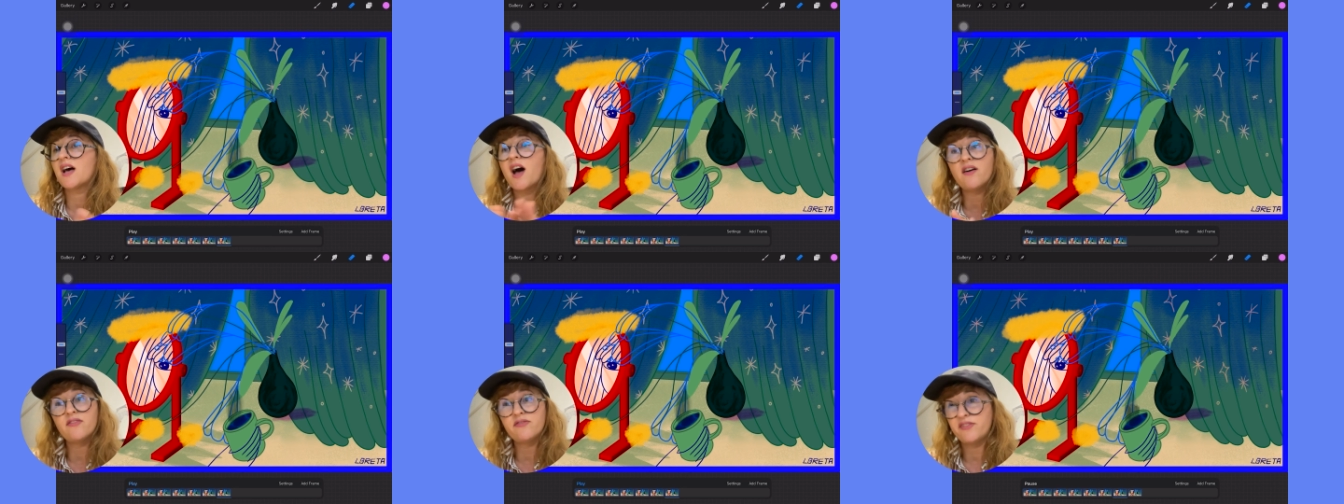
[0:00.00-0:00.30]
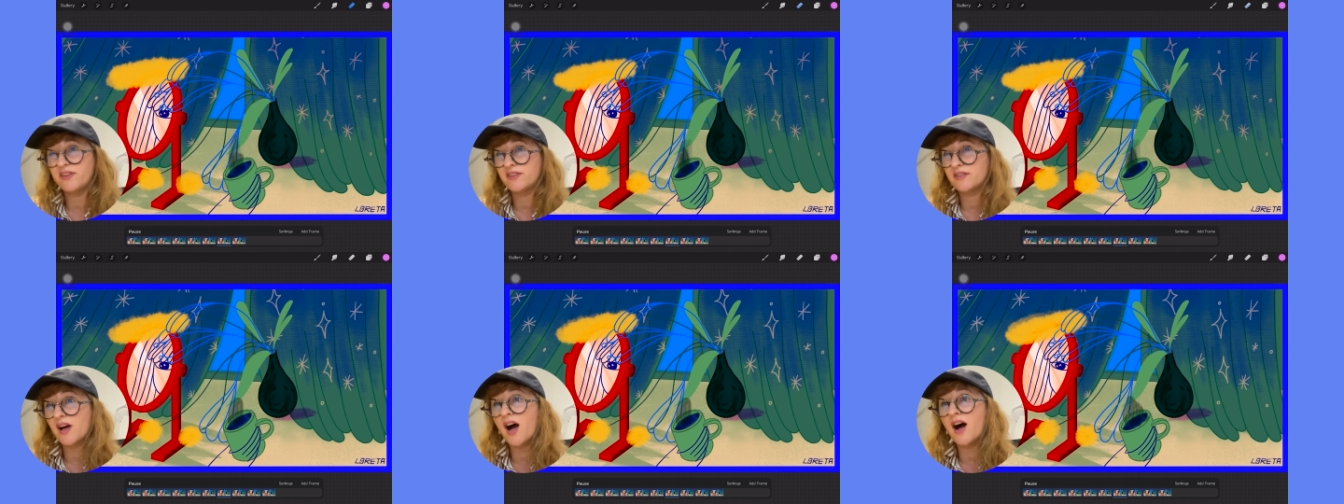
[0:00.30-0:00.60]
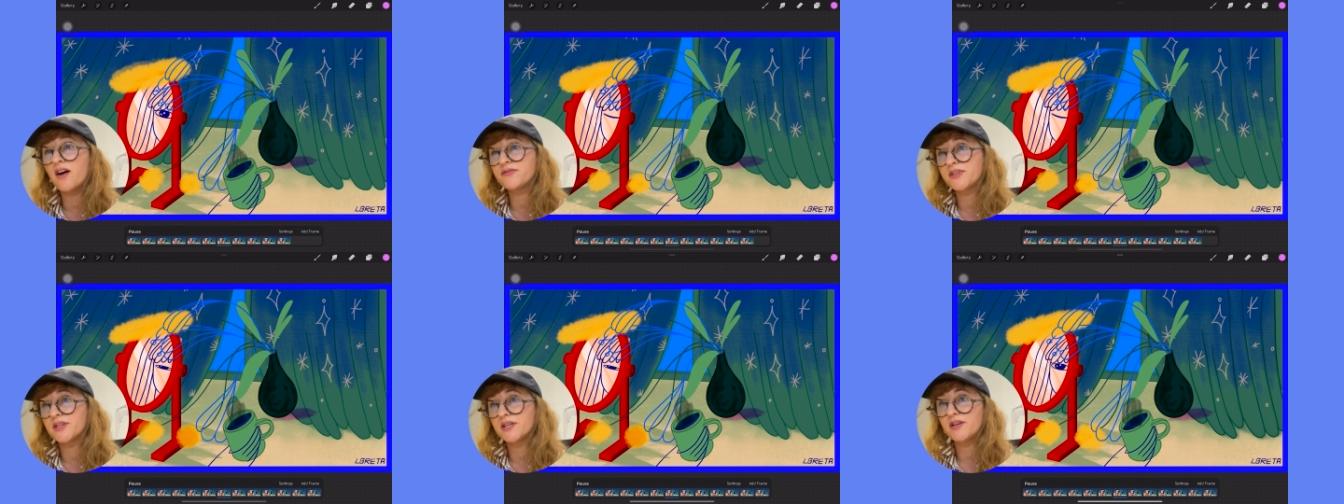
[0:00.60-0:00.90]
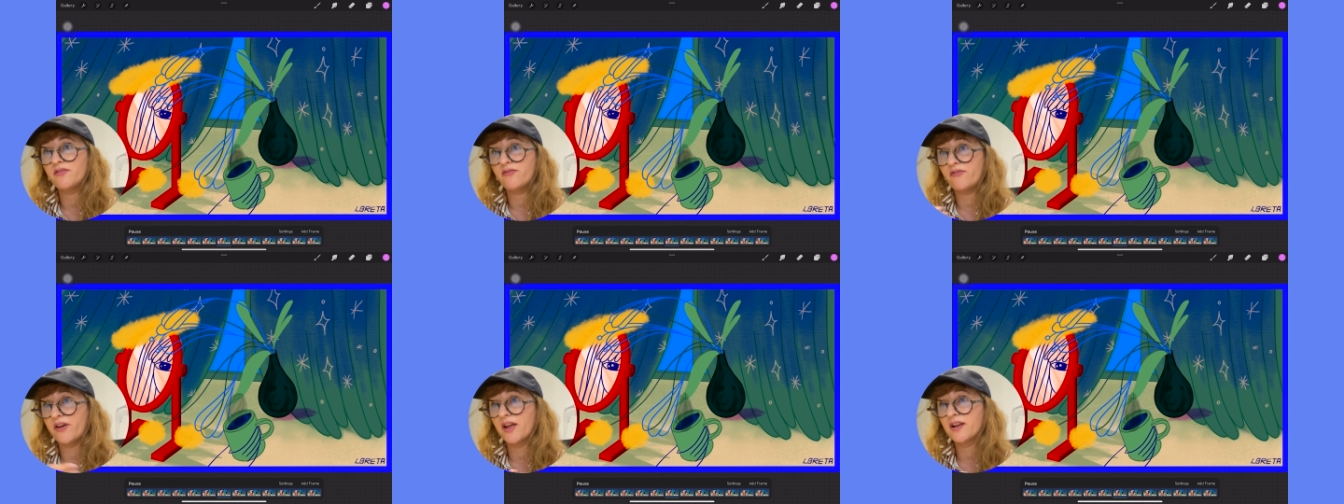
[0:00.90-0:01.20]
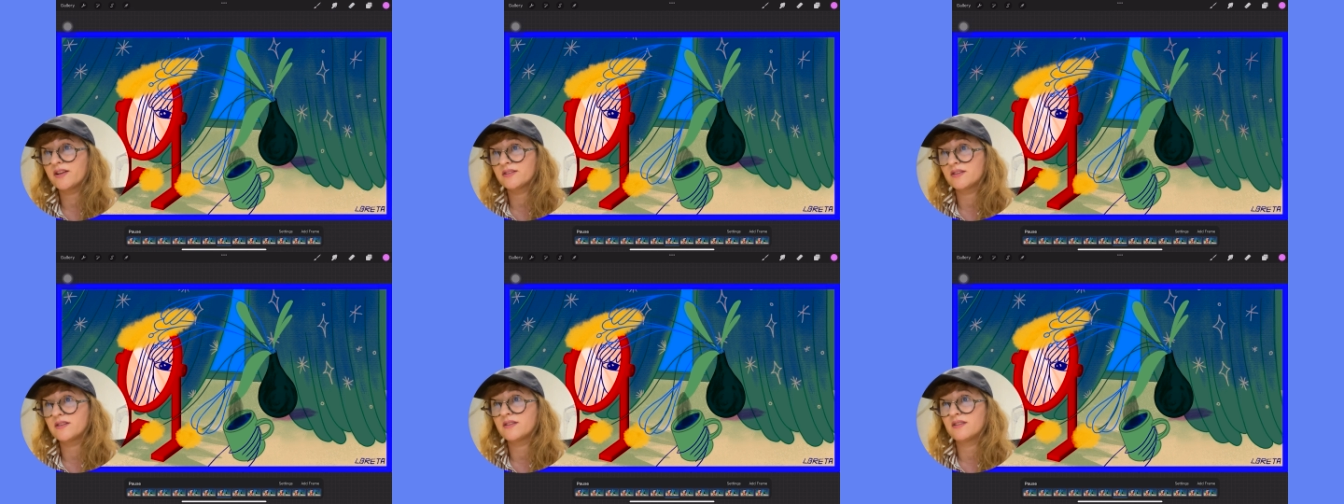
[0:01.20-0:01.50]
After
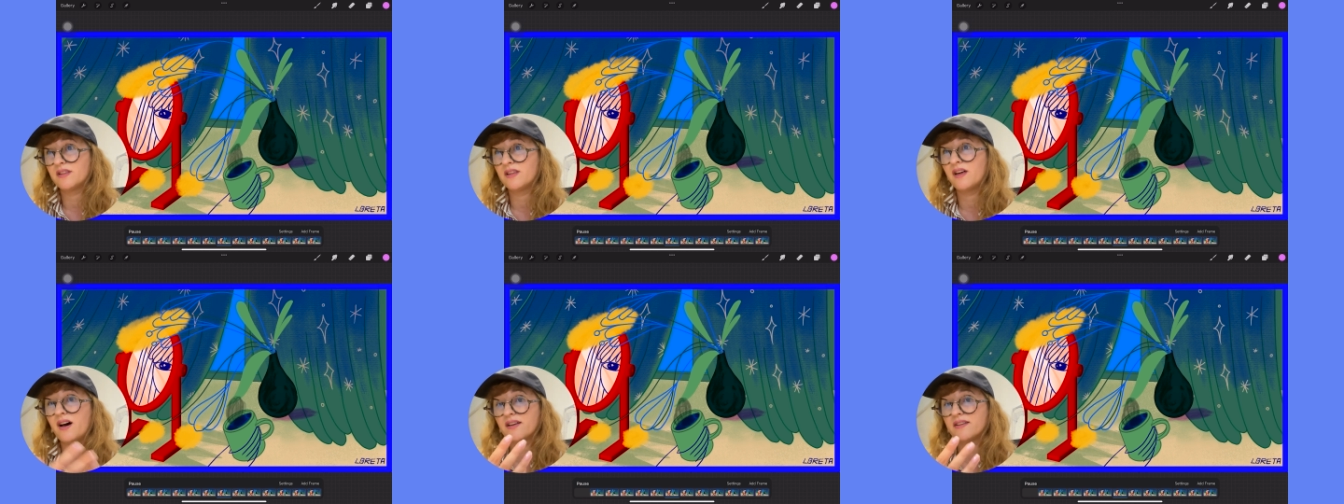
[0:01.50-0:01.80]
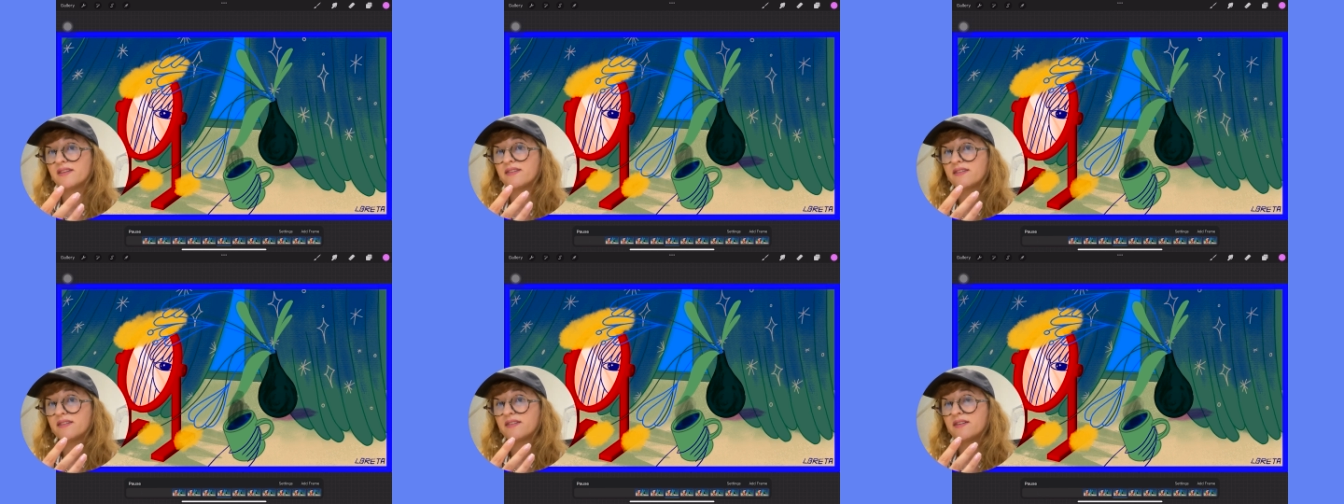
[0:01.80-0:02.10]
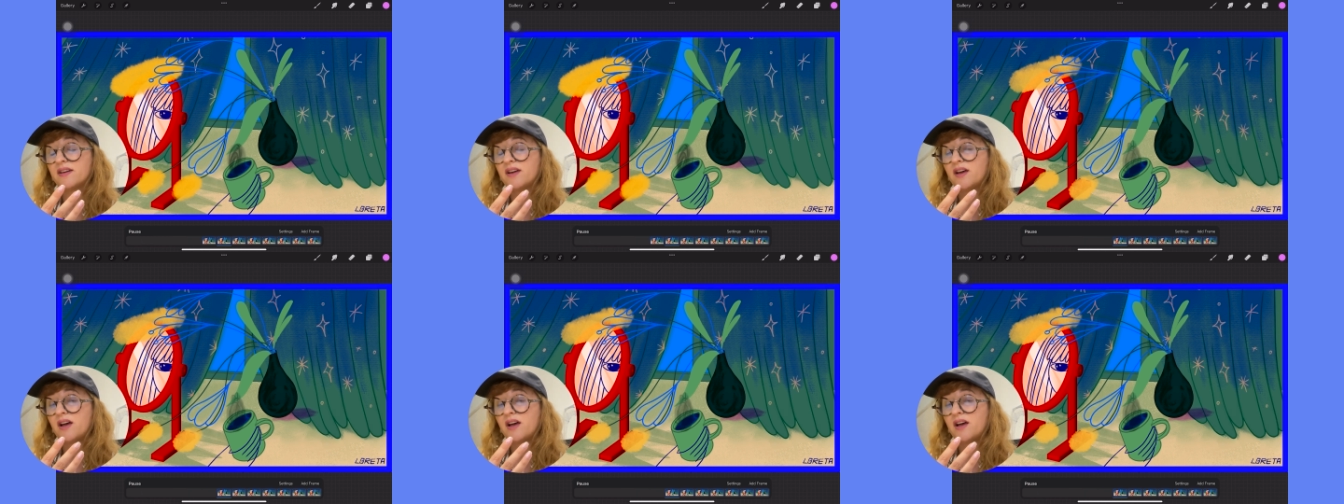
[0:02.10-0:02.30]
Effects does.